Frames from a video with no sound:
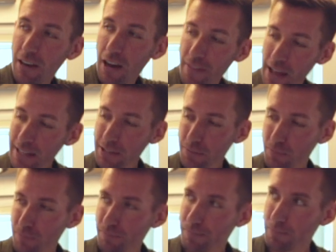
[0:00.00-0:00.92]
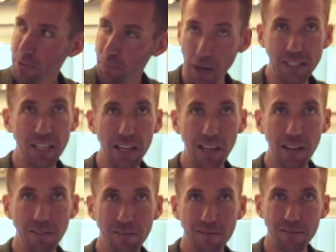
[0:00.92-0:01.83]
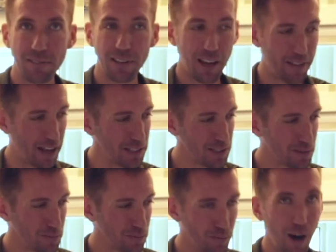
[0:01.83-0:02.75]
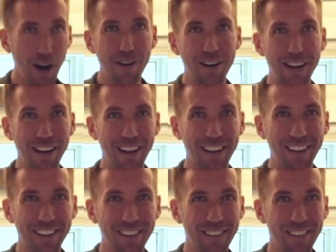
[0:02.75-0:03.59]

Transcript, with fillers: And that's space heating and that's water heating.